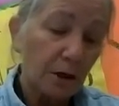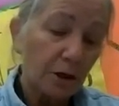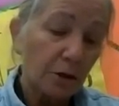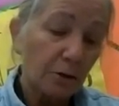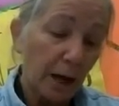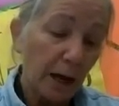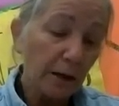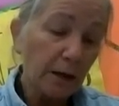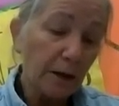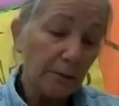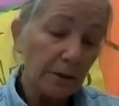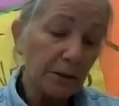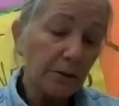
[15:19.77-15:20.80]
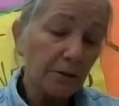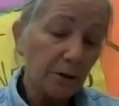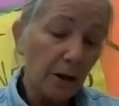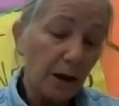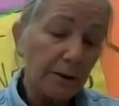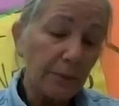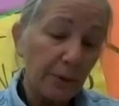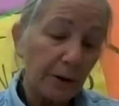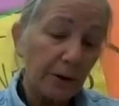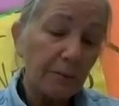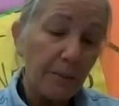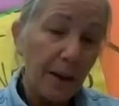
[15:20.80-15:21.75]
You can come into the
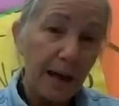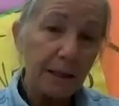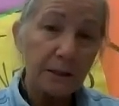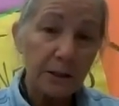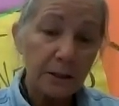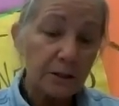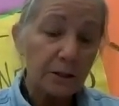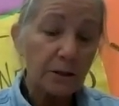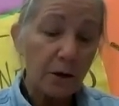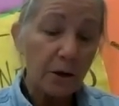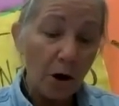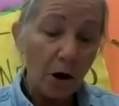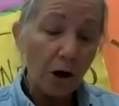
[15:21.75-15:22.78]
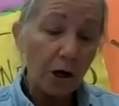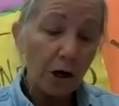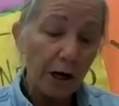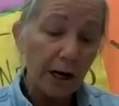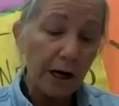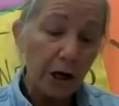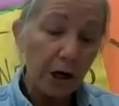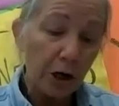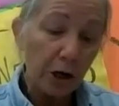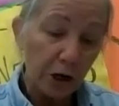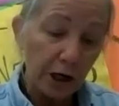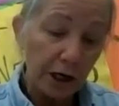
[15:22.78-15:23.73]
library. Masks are
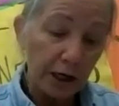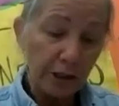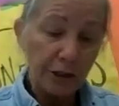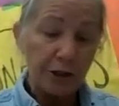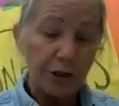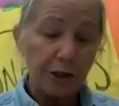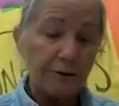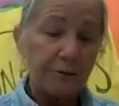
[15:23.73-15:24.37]
encouraged.